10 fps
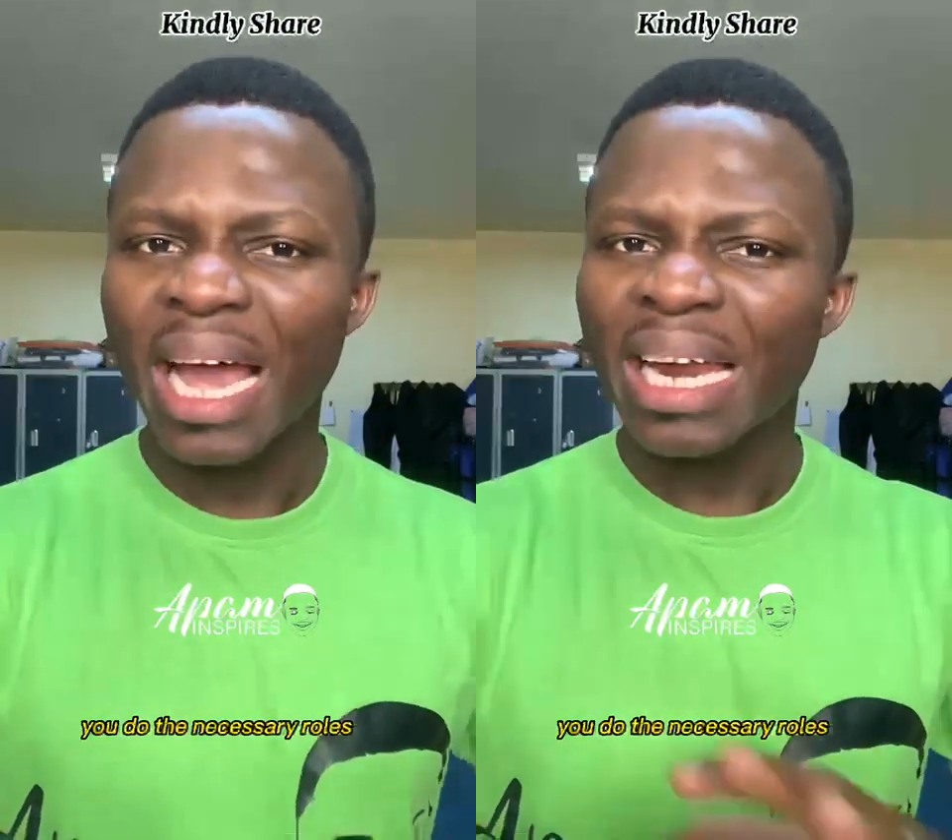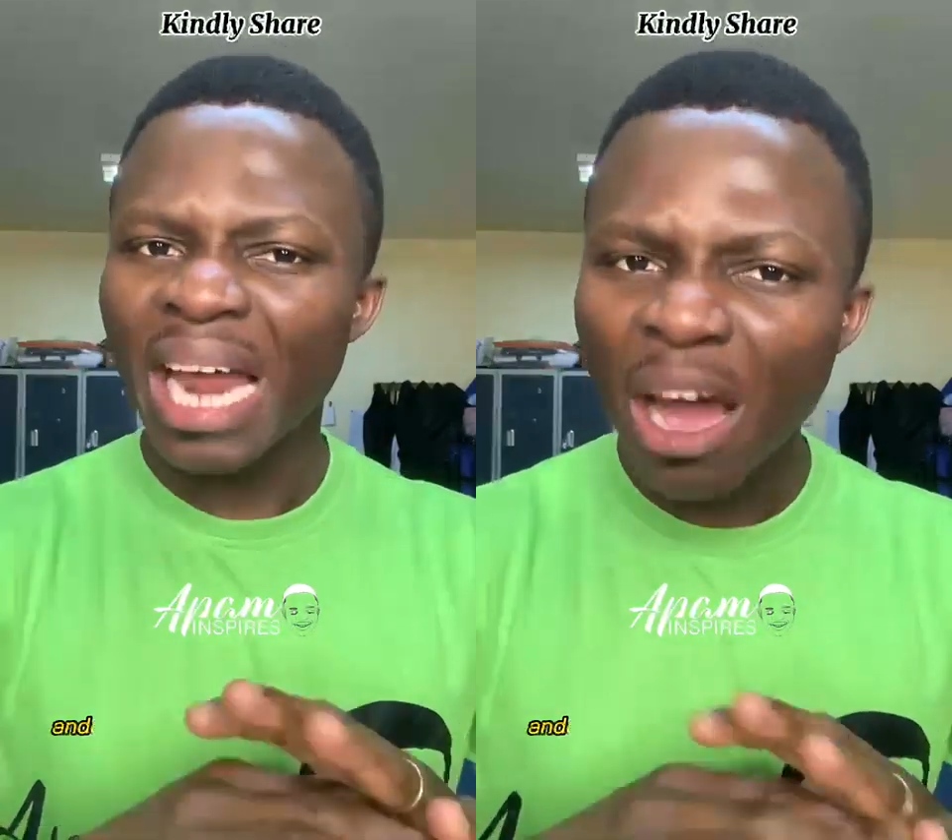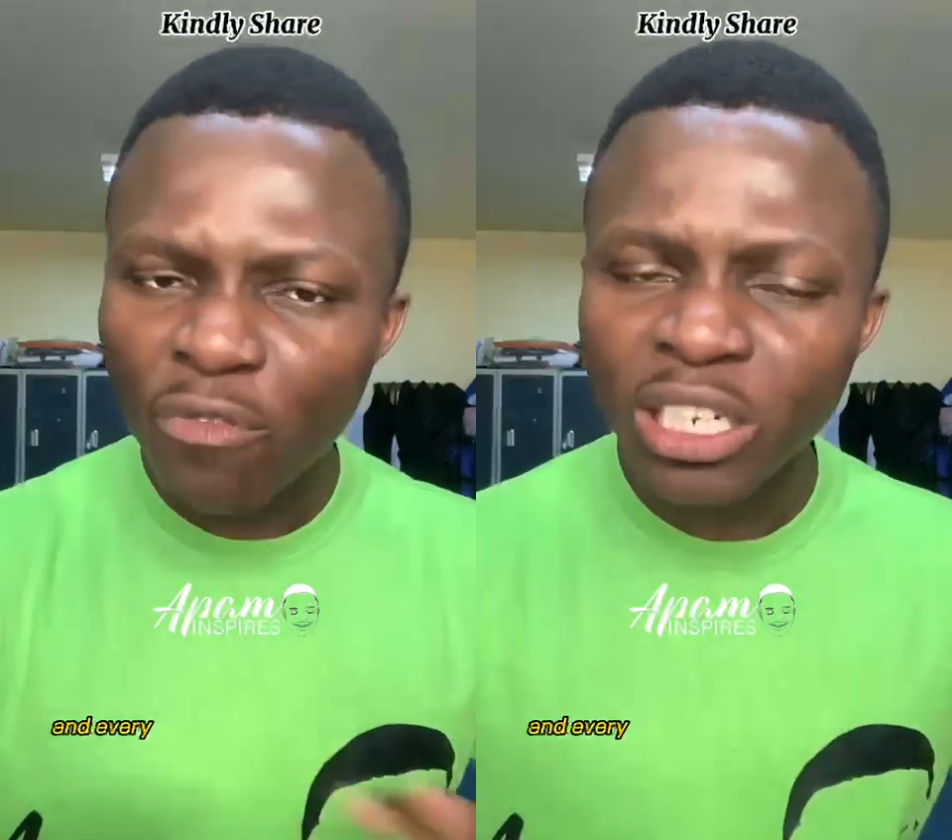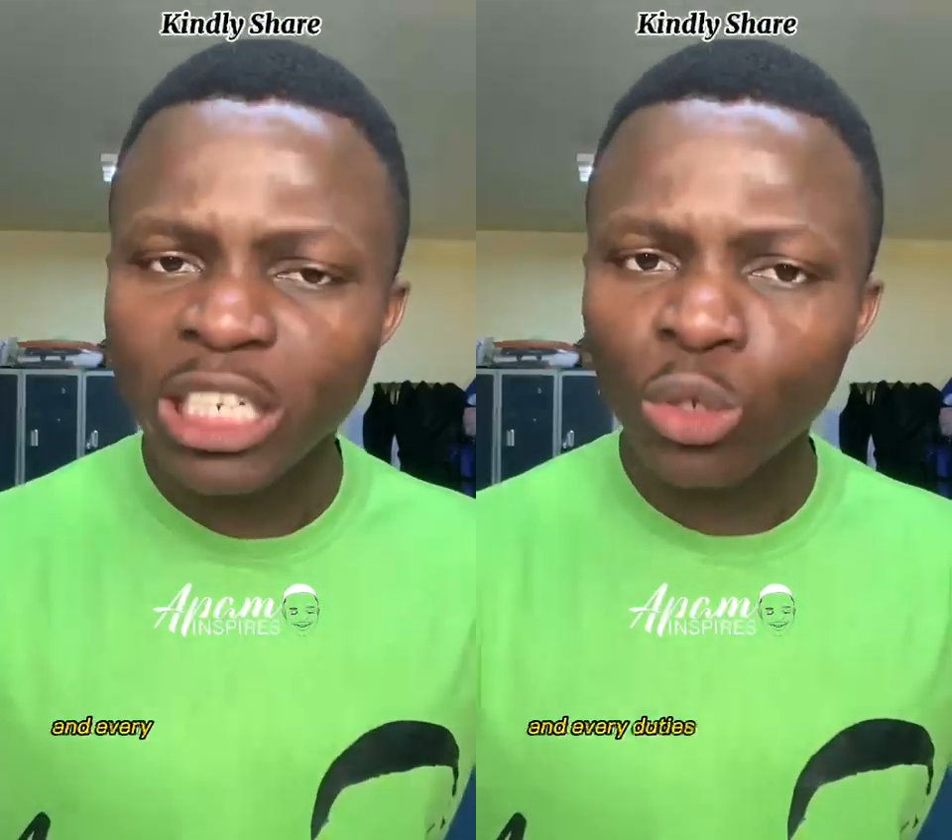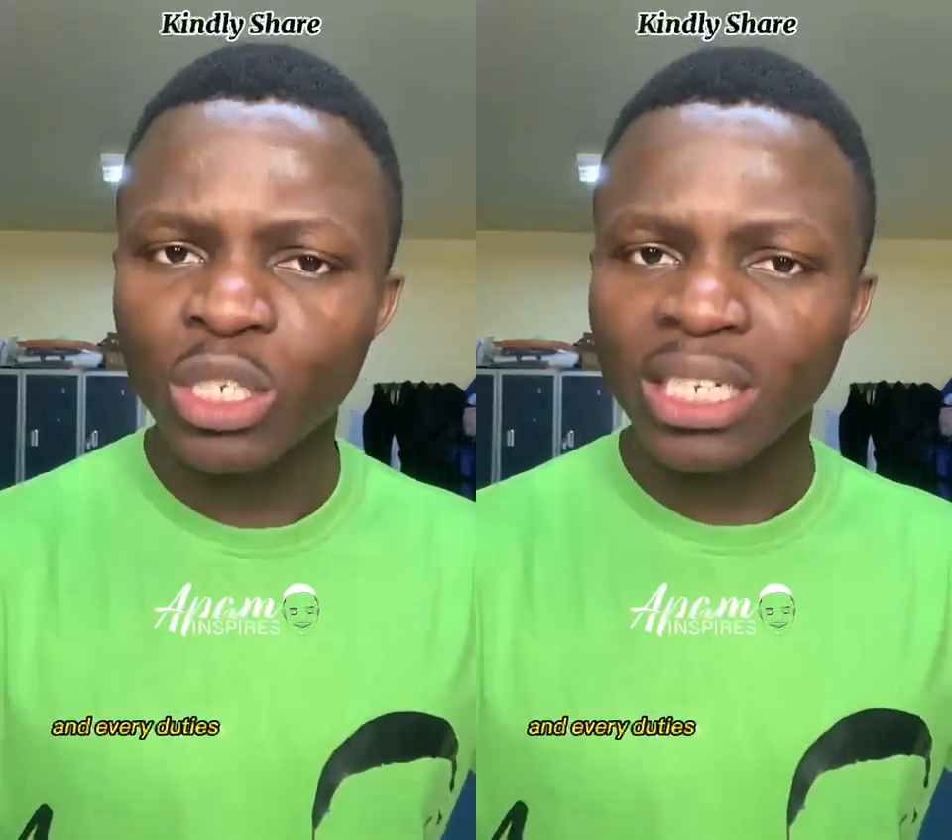and every
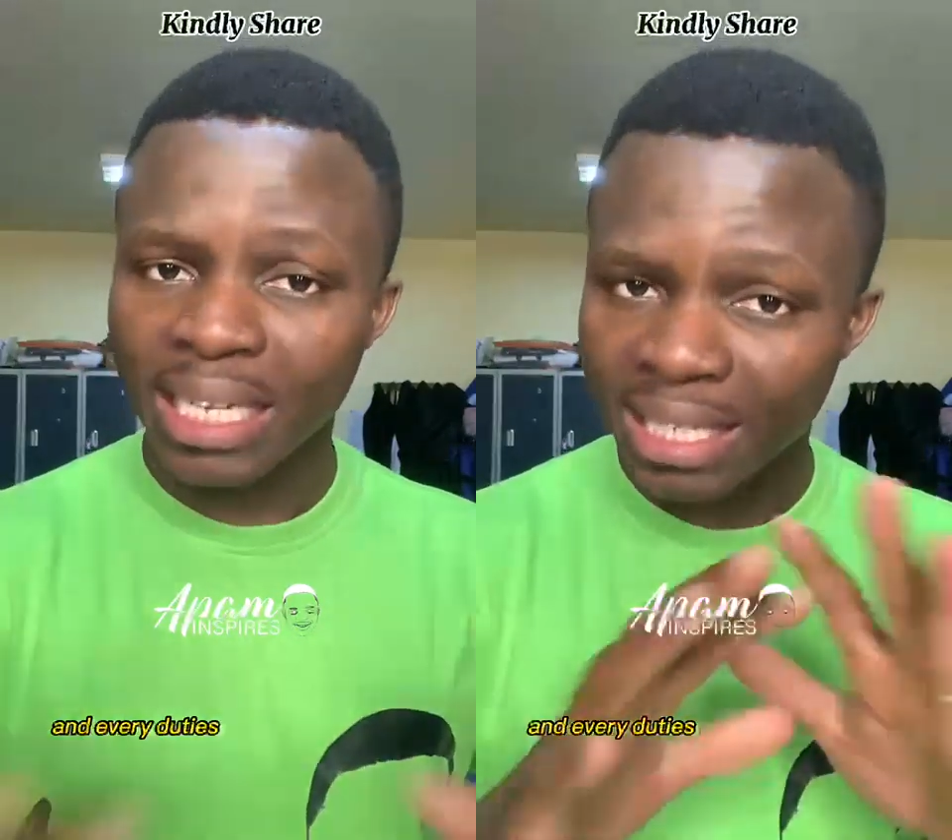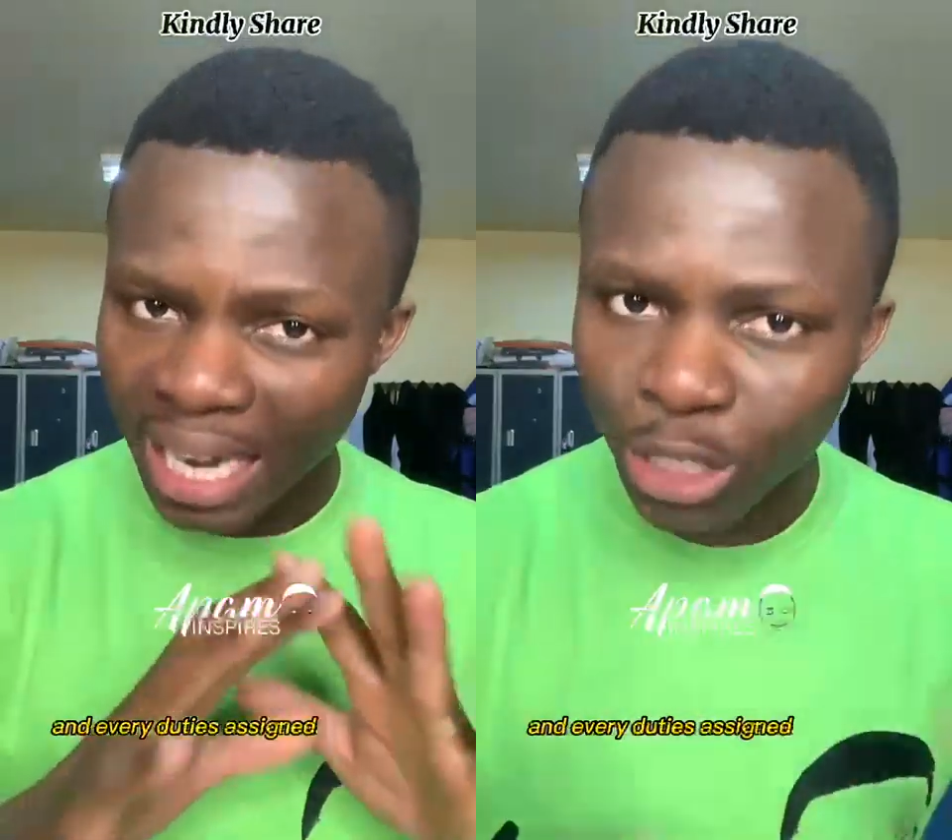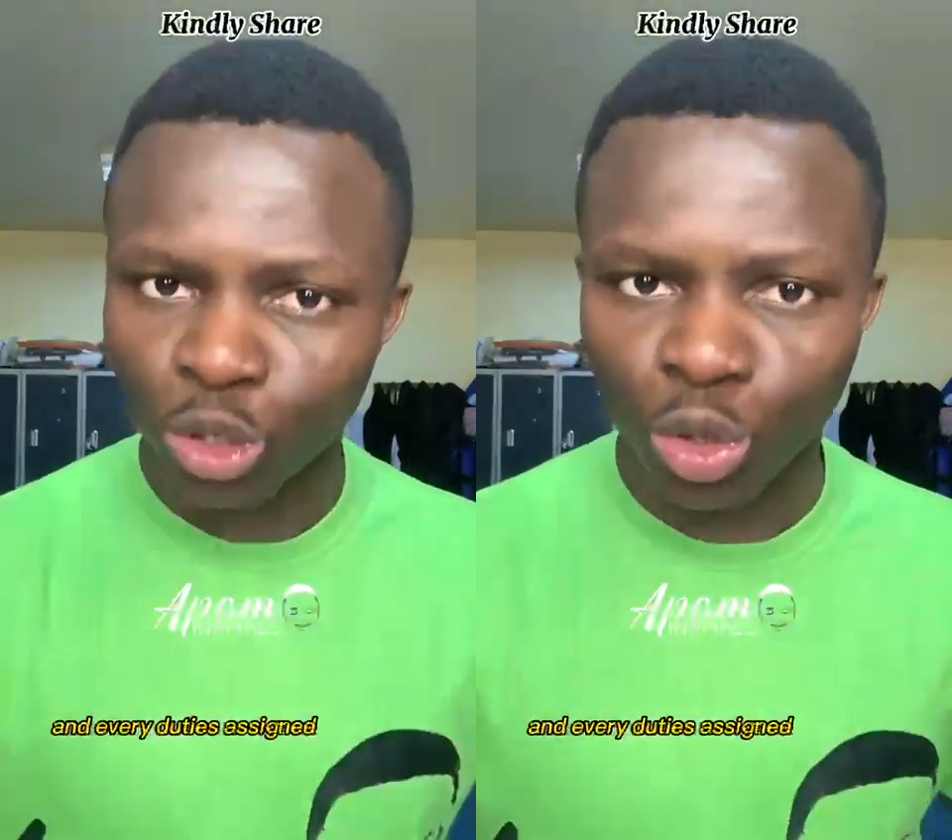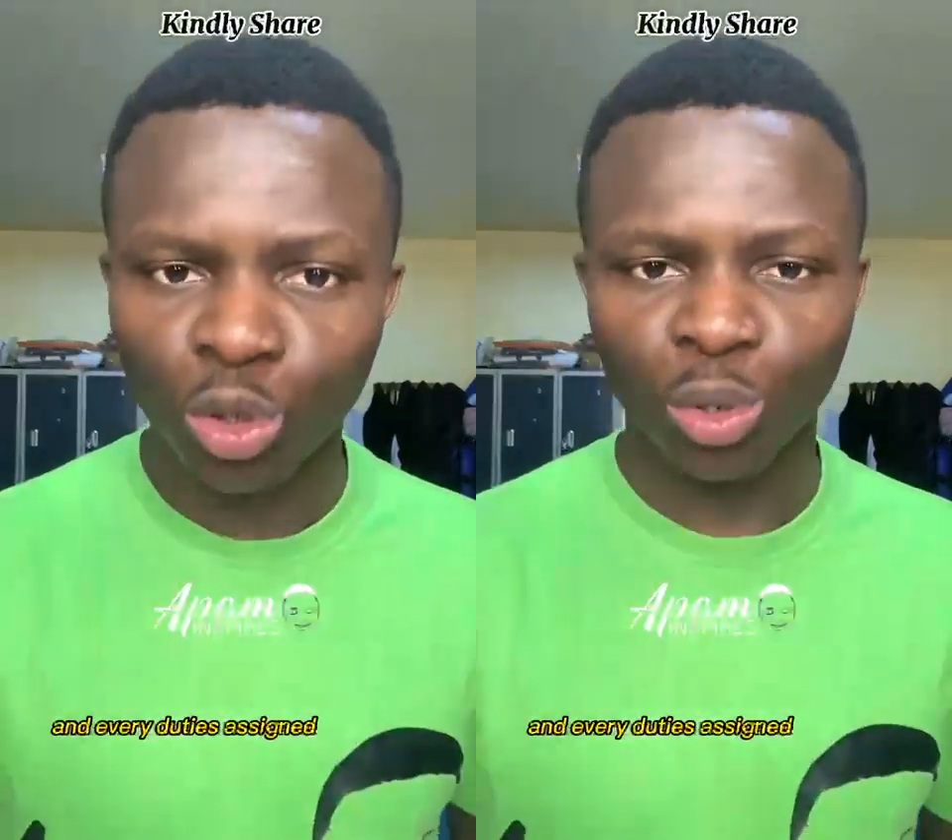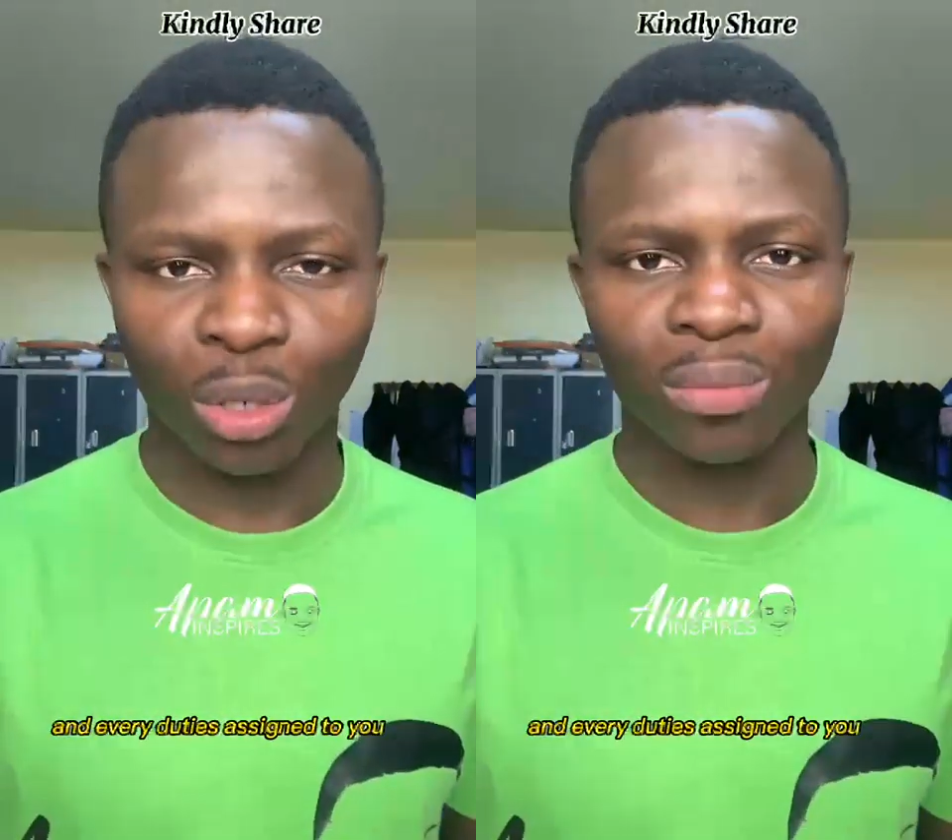duty is assigned to
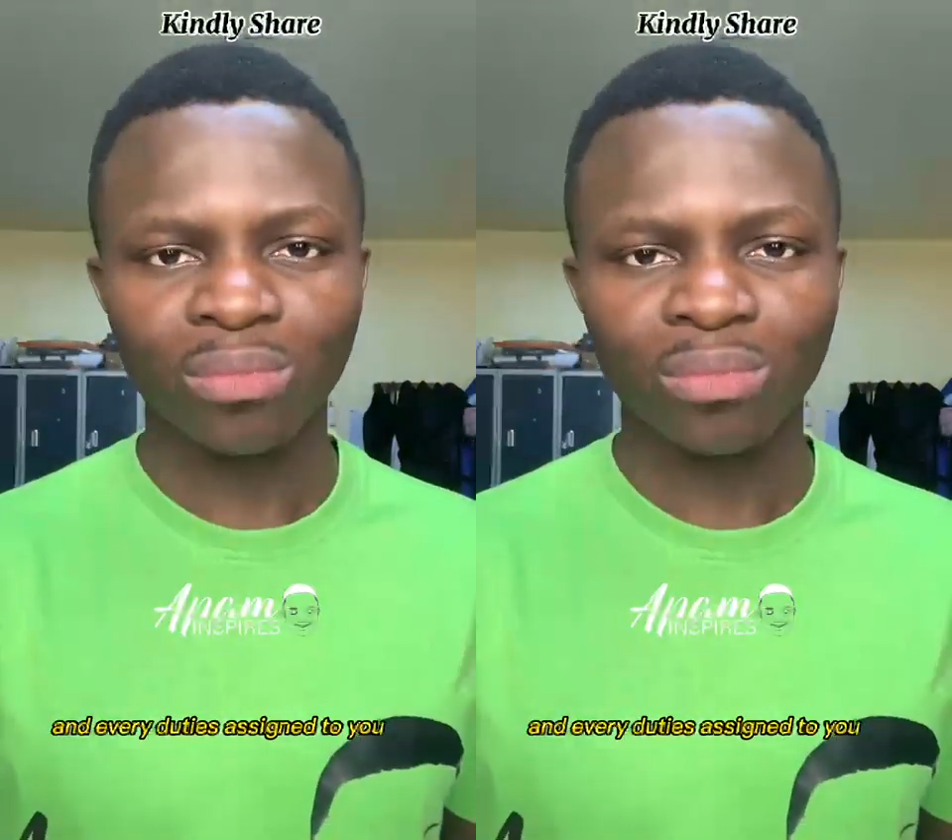you.